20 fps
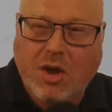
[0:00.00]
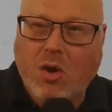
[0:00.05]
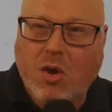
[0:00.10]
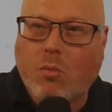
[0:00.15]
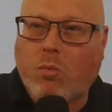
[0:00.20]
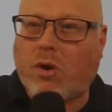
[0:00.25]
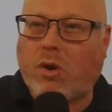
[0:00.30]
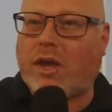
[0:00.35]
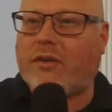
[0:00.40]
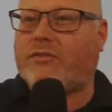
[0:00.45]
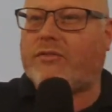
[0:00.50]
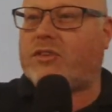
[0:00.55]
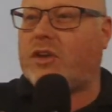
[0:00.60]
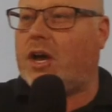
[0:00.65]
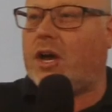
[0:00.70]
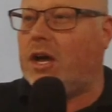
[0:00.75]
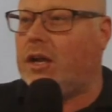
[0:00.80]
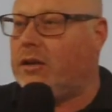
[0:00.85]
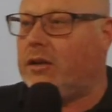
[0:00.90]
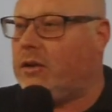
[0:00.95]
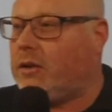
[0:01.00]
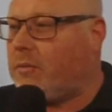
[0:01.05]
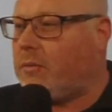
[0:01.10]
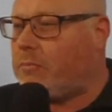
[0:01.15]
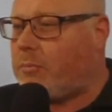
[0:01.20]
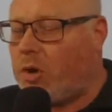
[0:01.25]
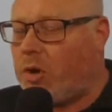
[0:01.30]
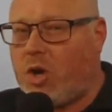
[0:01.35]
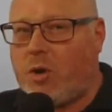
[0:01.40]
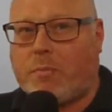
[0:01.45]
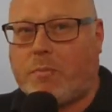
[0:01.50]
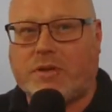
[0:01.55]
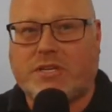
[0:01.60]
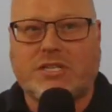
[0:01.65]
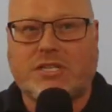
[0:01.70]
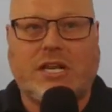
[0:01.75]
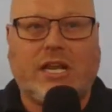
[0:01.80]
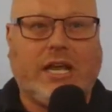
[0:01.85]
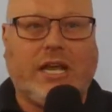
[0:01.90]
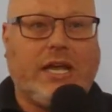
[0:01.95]
what I've done
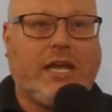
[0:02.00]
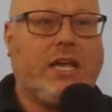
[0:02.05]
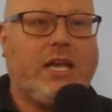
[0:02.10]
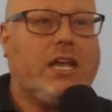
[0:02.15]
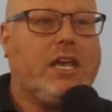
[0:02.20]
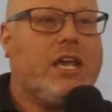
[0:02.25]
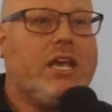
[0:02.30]
purposely